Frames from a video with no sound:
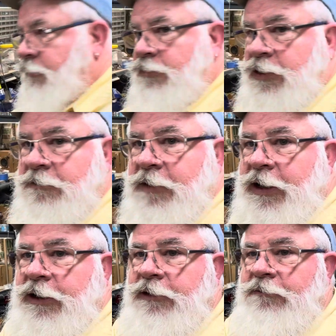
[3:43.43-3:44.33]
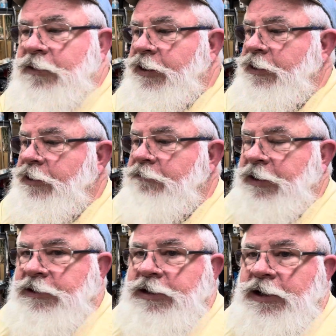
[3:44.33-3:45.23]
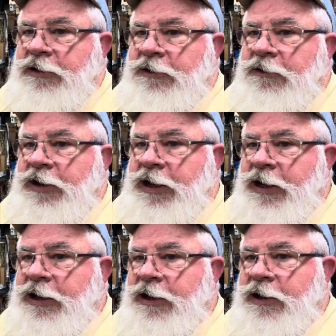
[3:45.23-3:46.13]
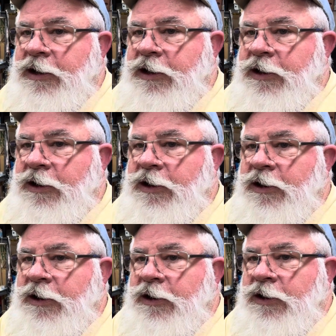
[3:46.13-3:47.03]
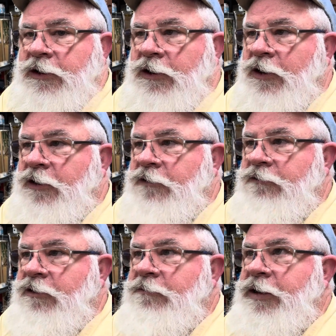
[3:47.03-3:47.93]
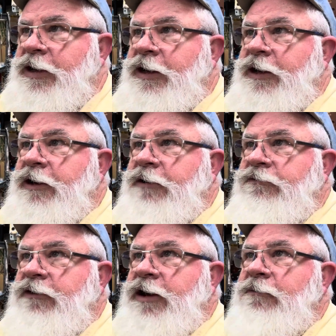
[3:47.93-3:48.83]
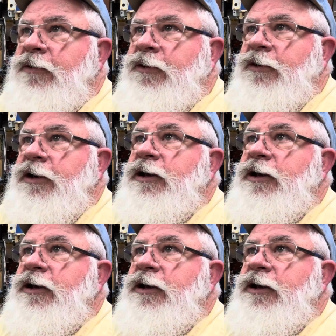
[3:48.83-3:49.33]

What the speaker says: to put my little bit of my 10-degree curve on my fretboard,